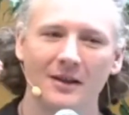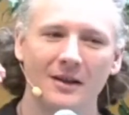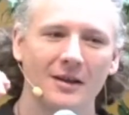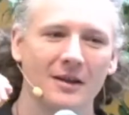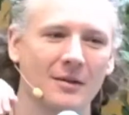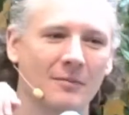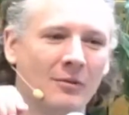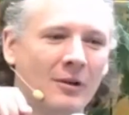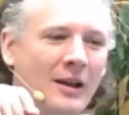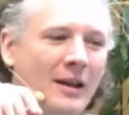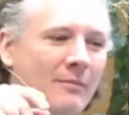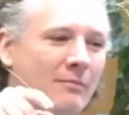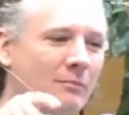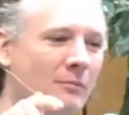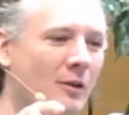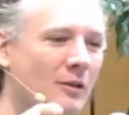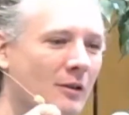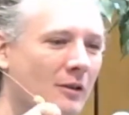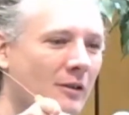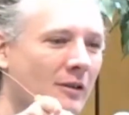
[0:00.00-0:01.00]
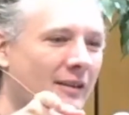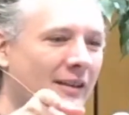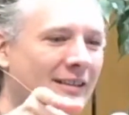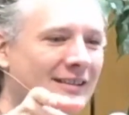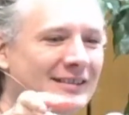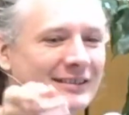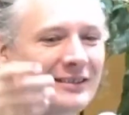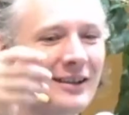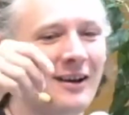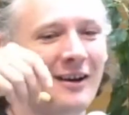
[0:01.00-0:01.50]
Bright morning
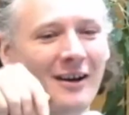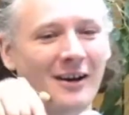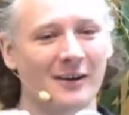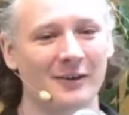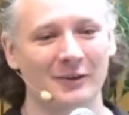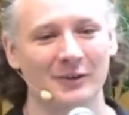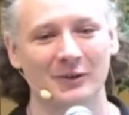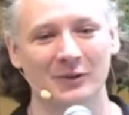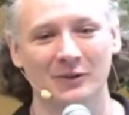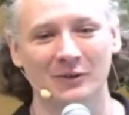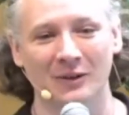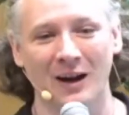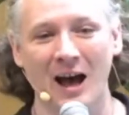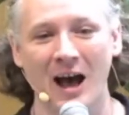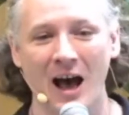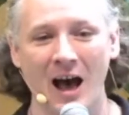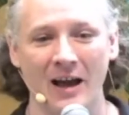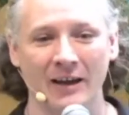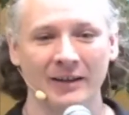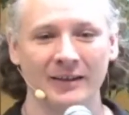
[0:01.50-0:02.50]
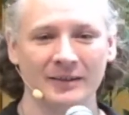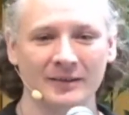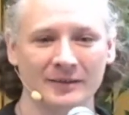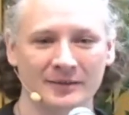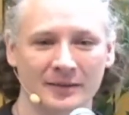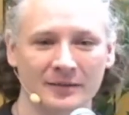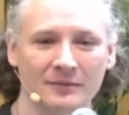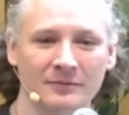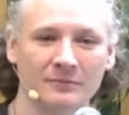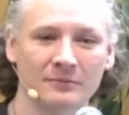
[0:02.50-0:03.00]
star
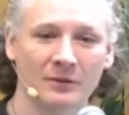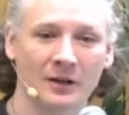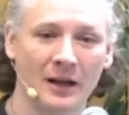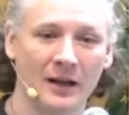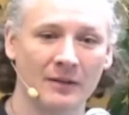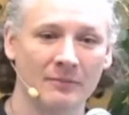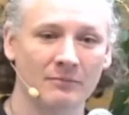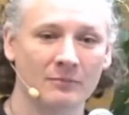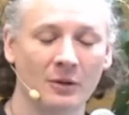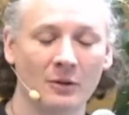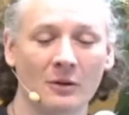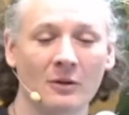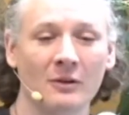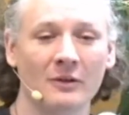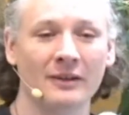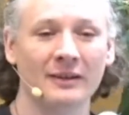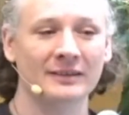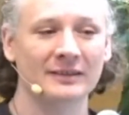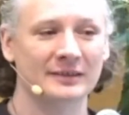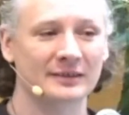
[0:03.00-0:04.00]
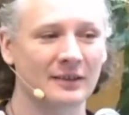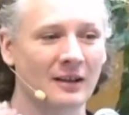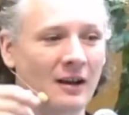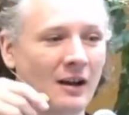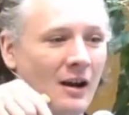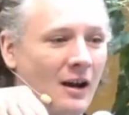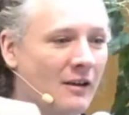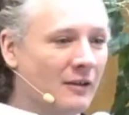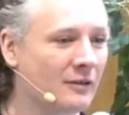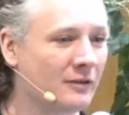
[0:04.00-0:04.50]
arising, bright morning
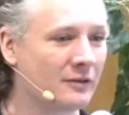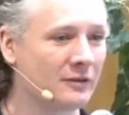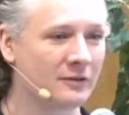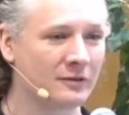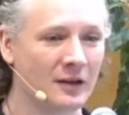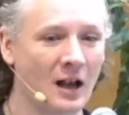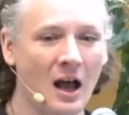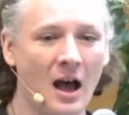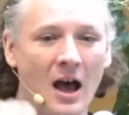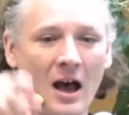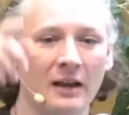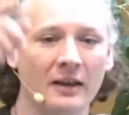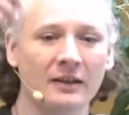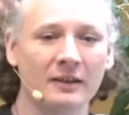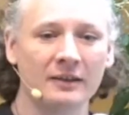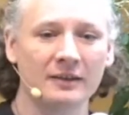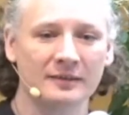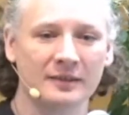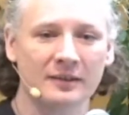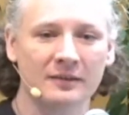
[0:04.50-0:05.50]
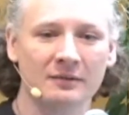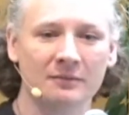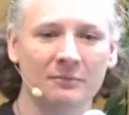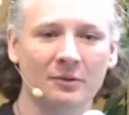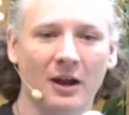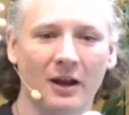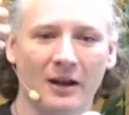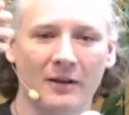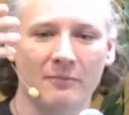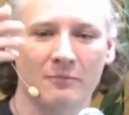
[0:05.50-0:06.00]
star arising,
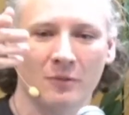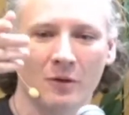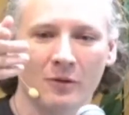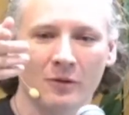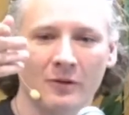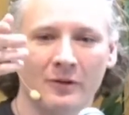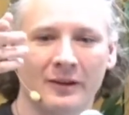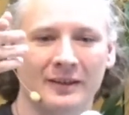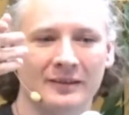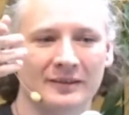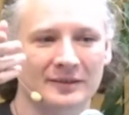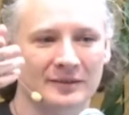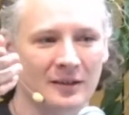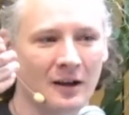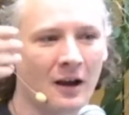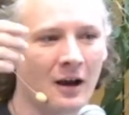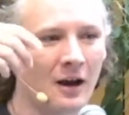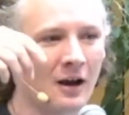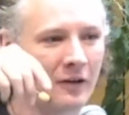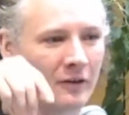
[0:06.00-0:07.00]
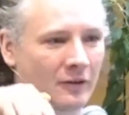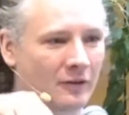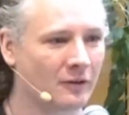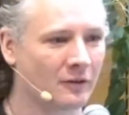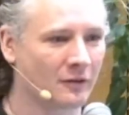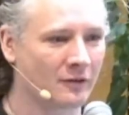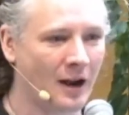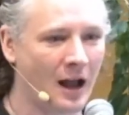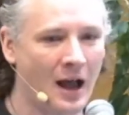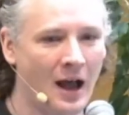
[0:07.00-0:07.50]
bright morning star
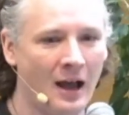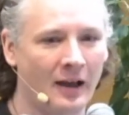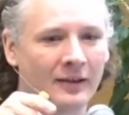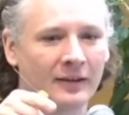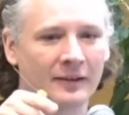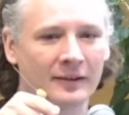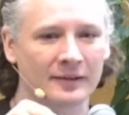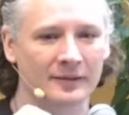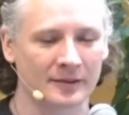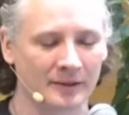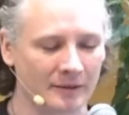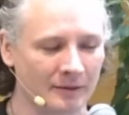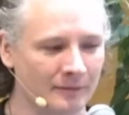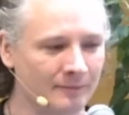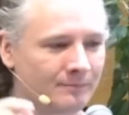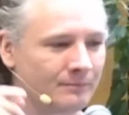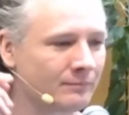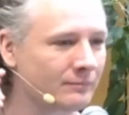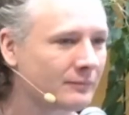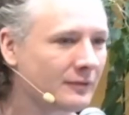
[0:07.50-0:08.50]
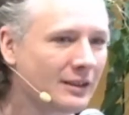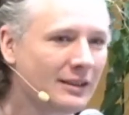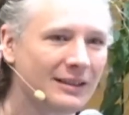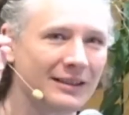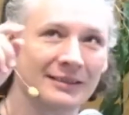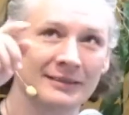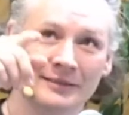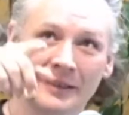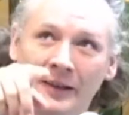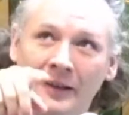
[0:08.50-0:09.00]
arising.
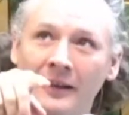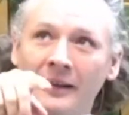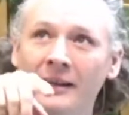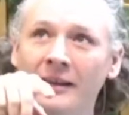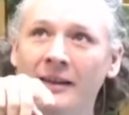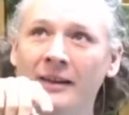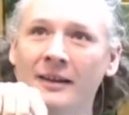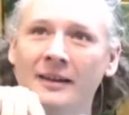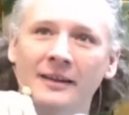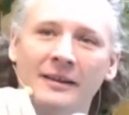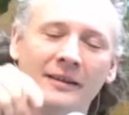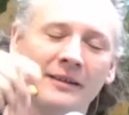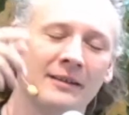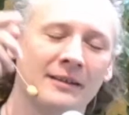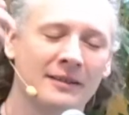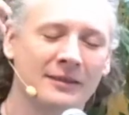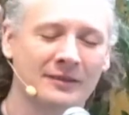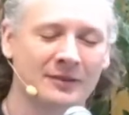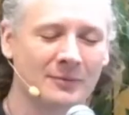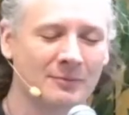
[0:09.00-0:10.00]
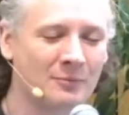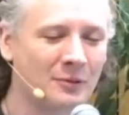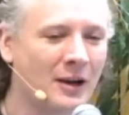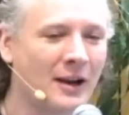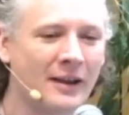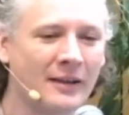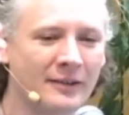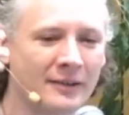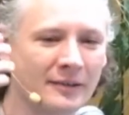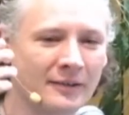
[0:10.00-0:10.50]
Day is a
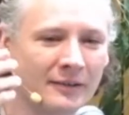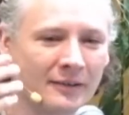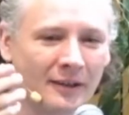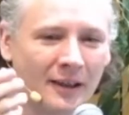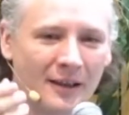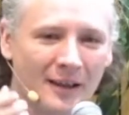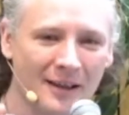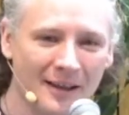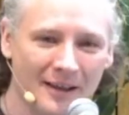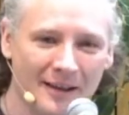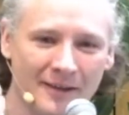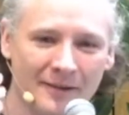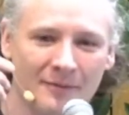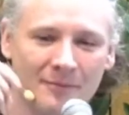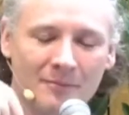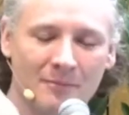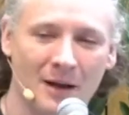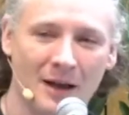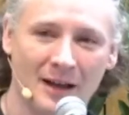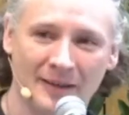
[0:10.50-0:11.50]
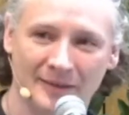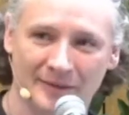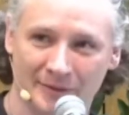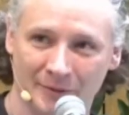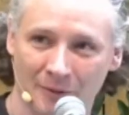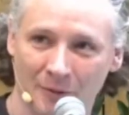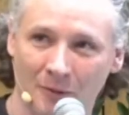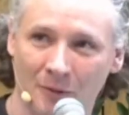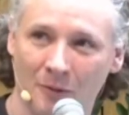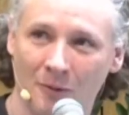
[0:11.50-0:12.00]
breaking in my
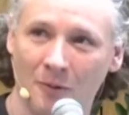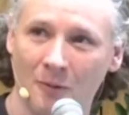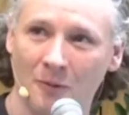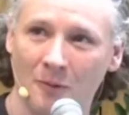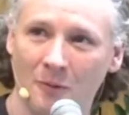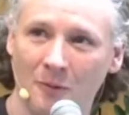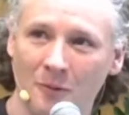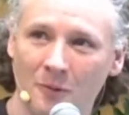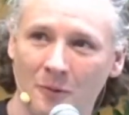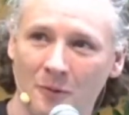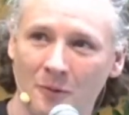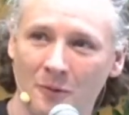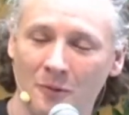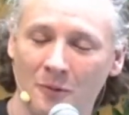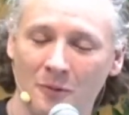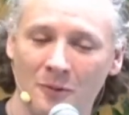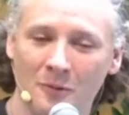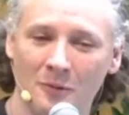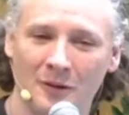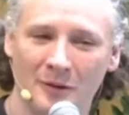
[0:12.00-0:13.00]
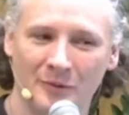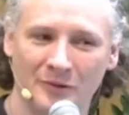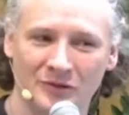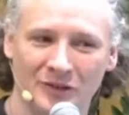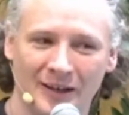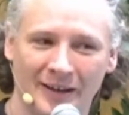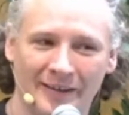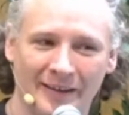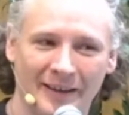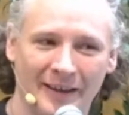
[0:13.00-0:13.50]
soul. Can we
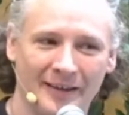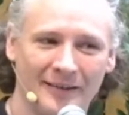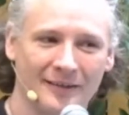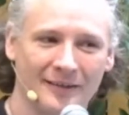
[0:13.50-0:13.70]
try that?